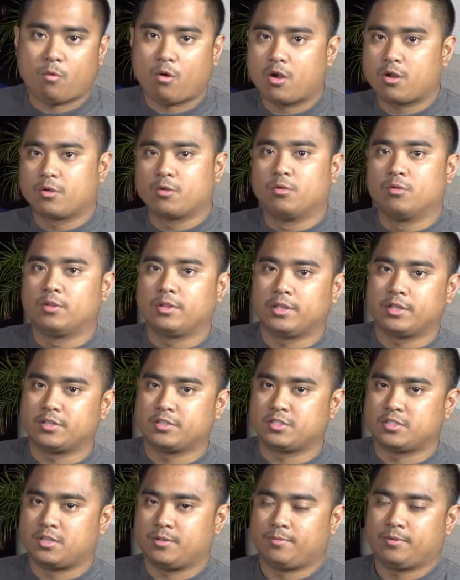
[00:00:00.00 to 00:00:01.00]
water cooling
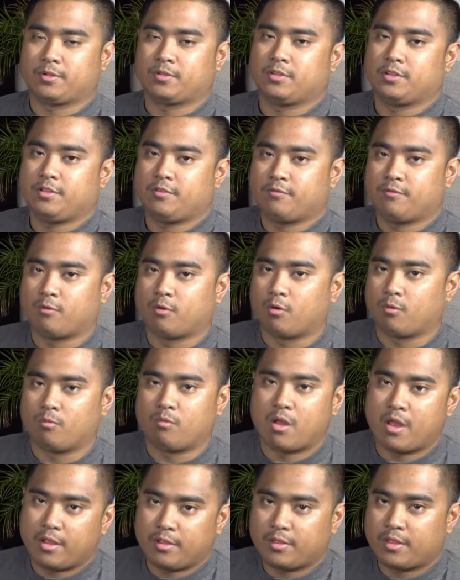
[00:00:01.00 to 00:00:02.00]
is typically for
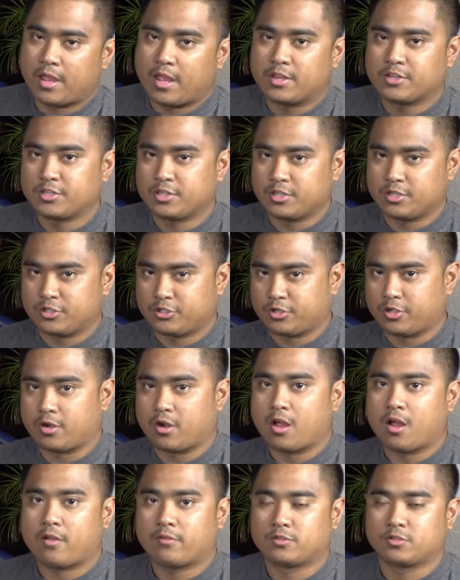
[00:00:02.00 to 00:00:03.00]
when the engine is shut
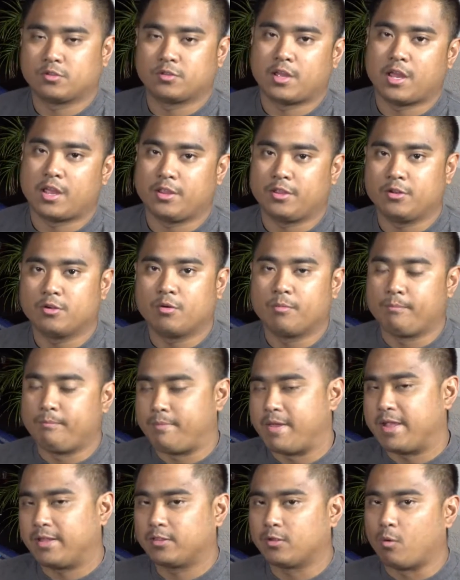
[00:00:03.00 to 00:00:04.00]
off so that you don't
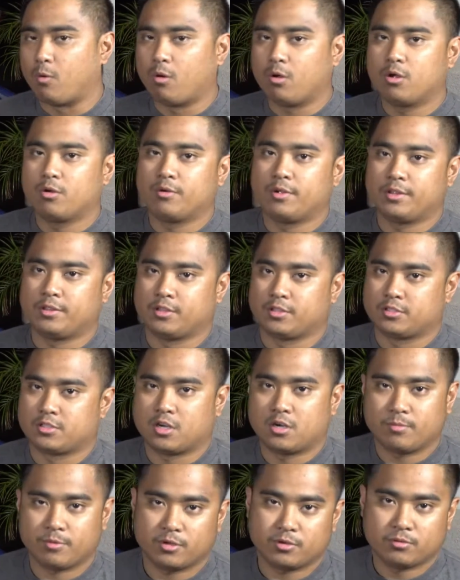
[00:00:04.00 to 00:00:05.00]
bake the oil in the
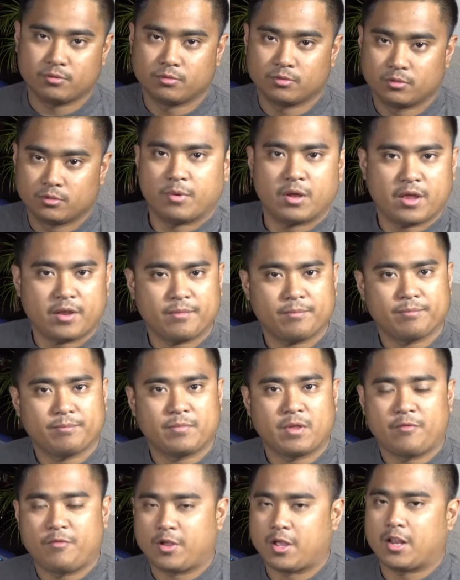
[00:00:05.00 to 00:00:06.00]
turbo, but
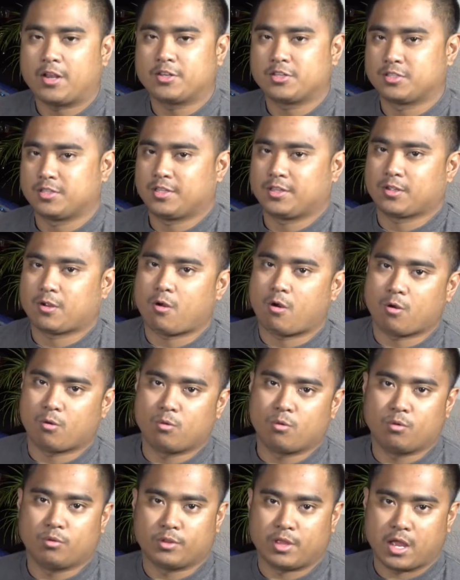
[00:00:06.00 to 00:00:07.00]
if you kind of just let the car
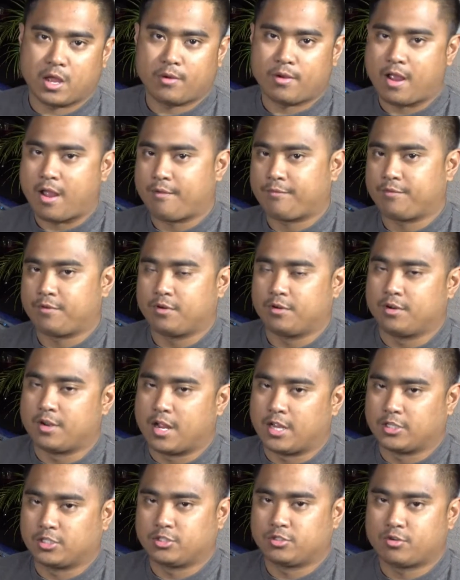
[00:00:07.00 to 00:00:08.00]
cool down after a
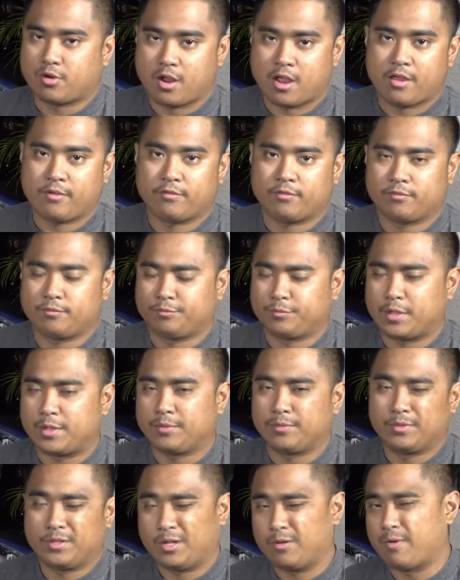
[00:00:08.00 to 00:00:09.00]
nice drive,
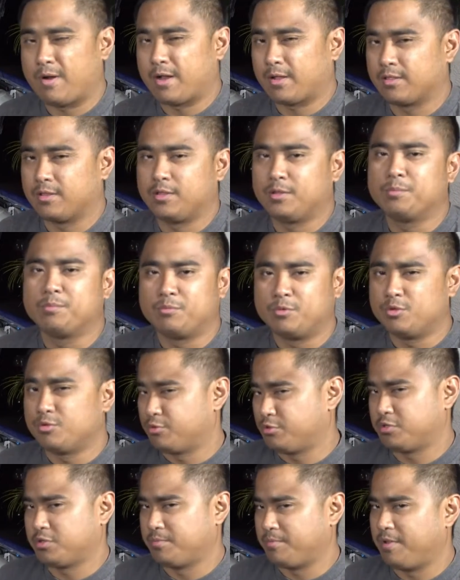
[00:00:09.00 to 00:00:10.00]
then theoretically you
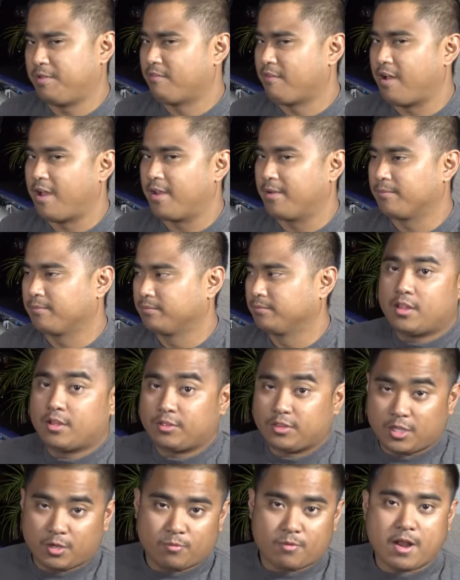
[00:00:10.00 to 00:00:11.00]
should be fine. Now
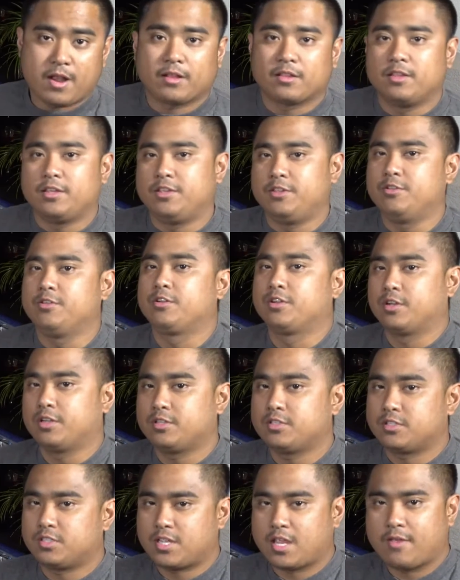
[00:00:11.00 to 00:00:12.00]
theoretically, you
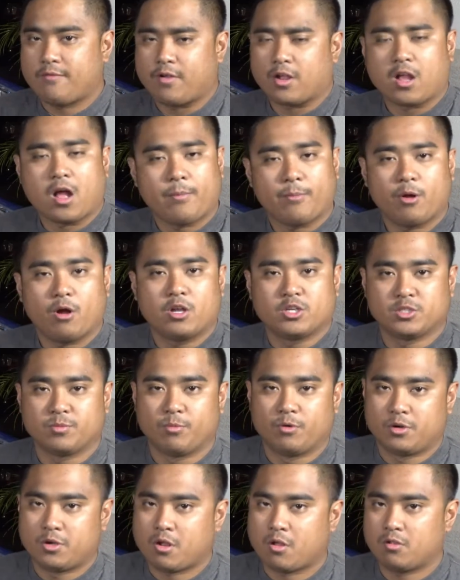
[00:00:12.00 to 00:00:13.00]
could save a couple hundred
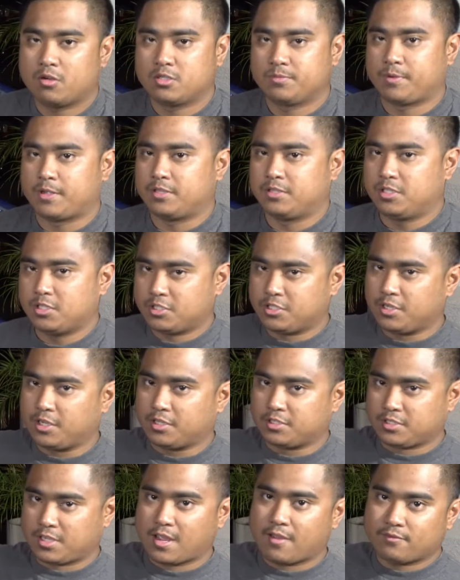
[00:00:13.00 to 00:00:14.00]
more dollars by ditching a
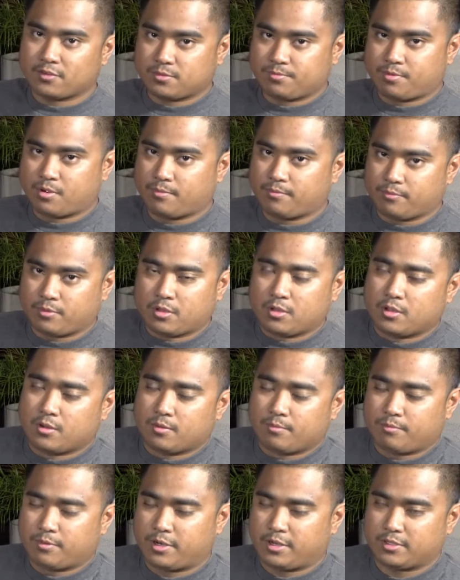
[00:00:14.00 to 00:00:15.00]
scavenge pump,
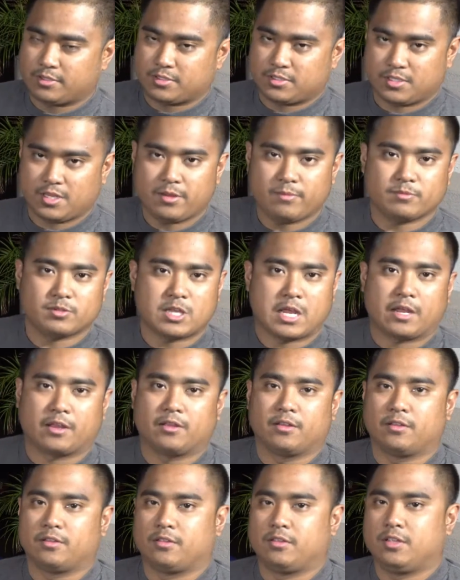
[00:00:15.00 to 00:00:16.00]
but it seems like
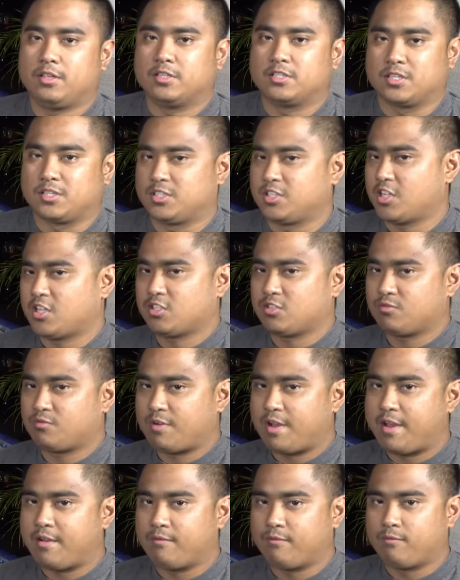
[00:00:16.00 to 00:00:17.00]
the success
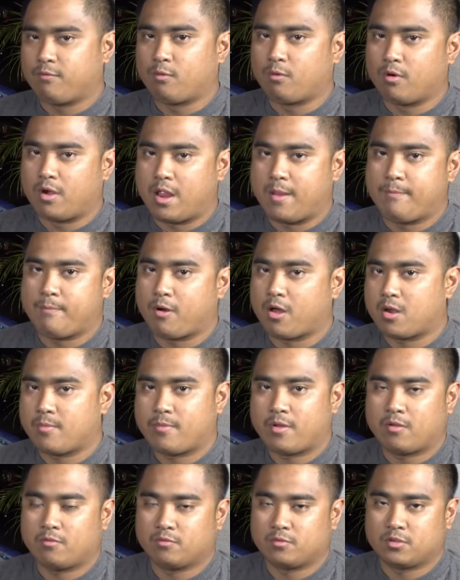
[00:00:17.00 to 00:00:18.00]
rate for a bottom
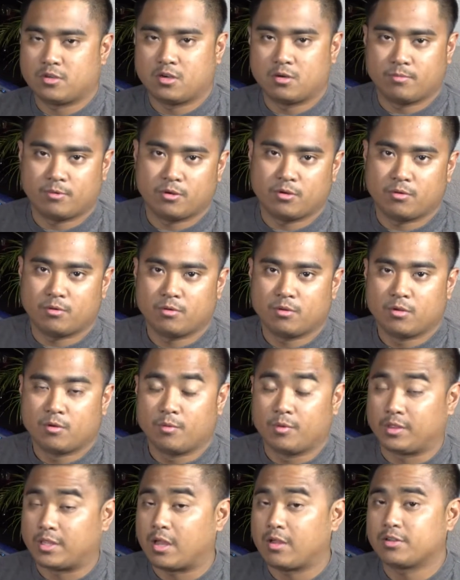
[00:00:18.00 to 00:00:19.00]
mount turbo
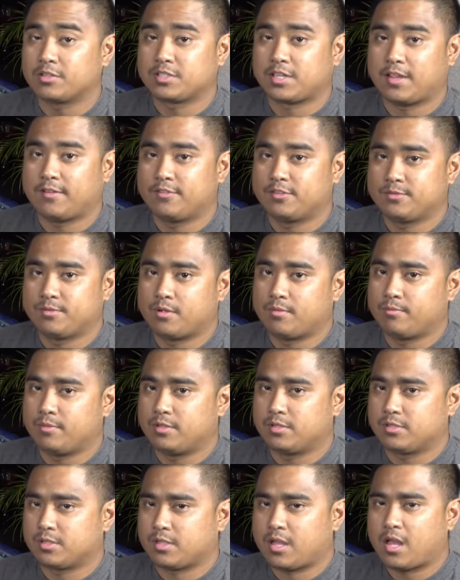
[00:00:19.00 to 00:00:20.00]
without a scavenge pump
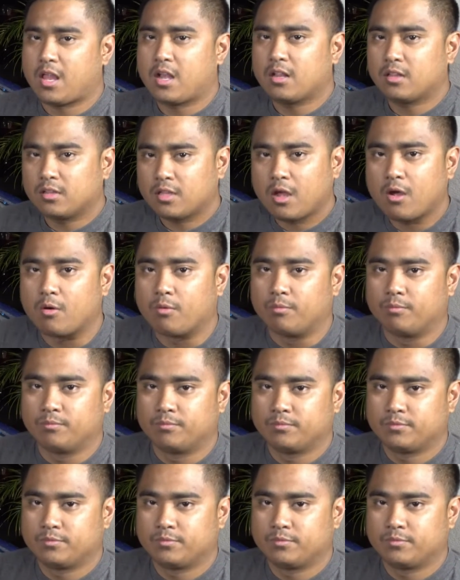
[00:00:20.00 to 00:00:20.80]
is kind of low.